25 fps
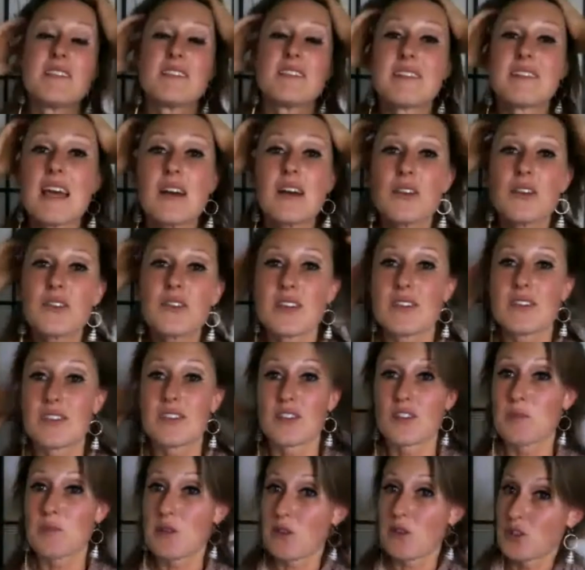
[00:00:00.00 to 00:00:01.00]
sales is a
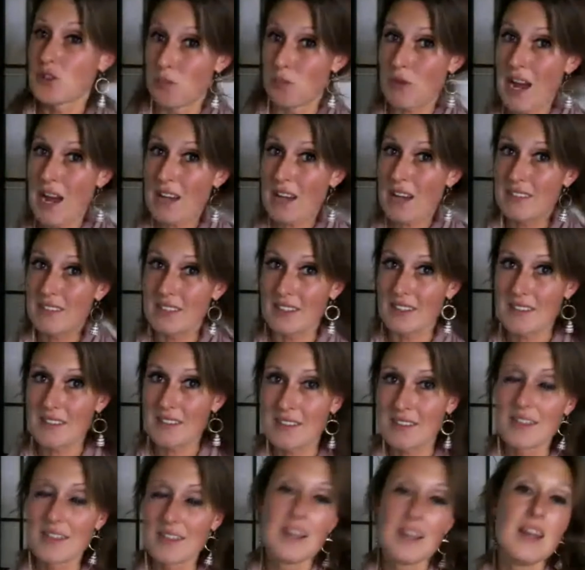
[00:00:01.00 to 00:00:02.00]
spiritual
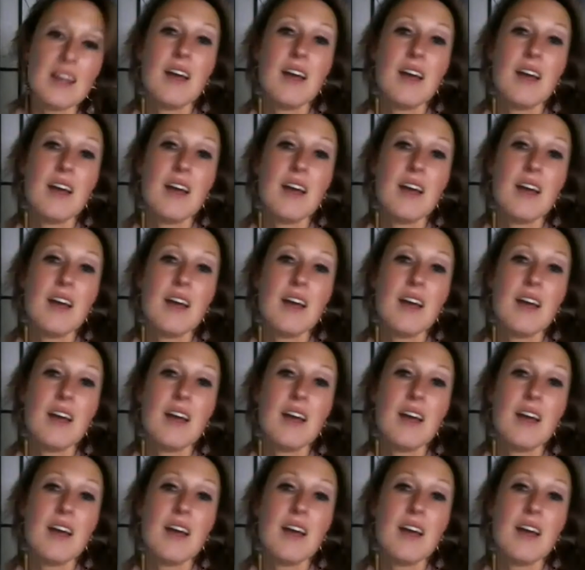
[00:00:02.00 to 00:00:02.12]
practice